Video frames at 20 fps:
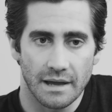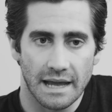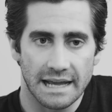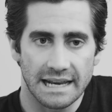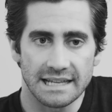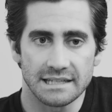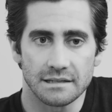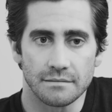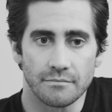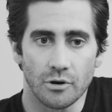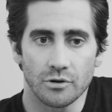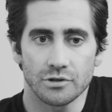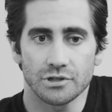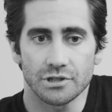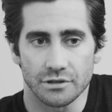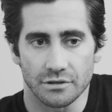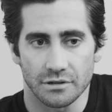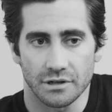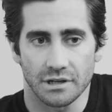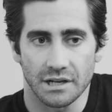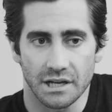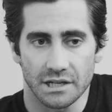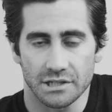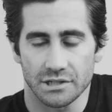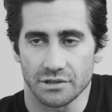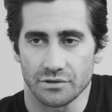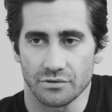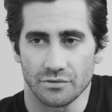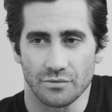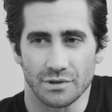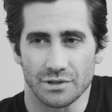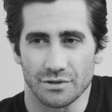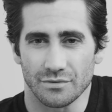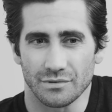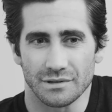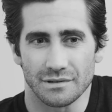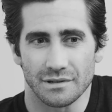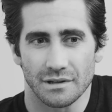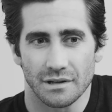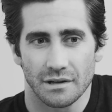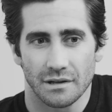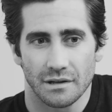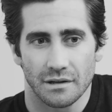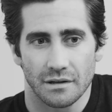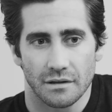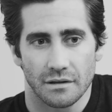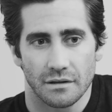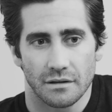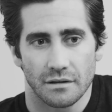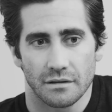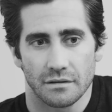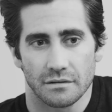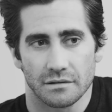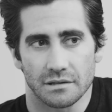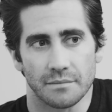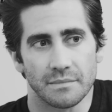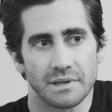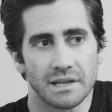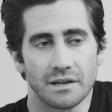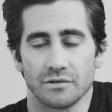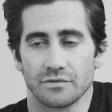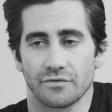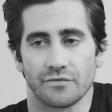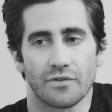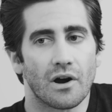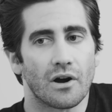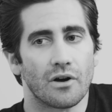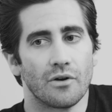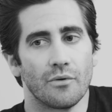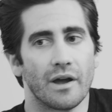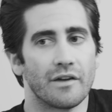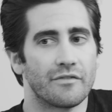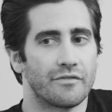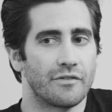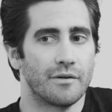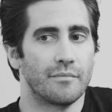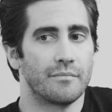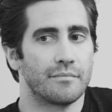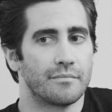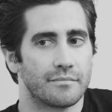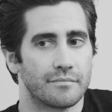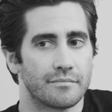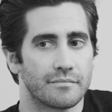and his emotional connection to it, which was something he was far away from.